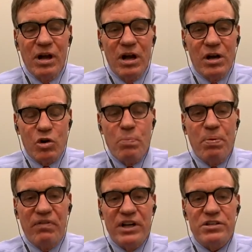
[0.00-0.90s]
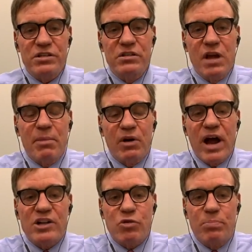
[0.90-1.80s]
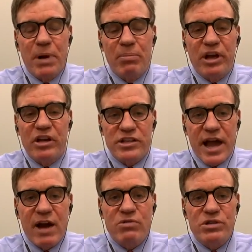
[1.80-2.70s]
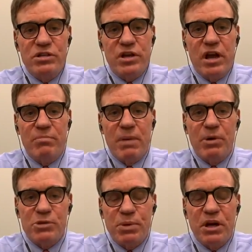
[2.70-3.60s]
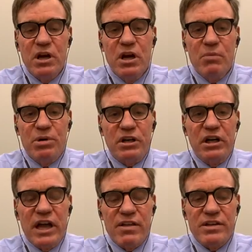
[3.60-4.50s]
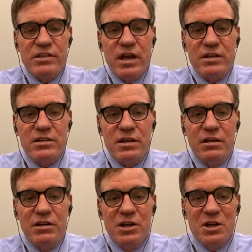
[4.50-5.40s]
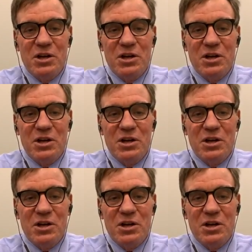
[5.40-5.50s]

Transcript: a group of us, Democrats, Republicans, House and Senate members, but particularly out of the Senate, said,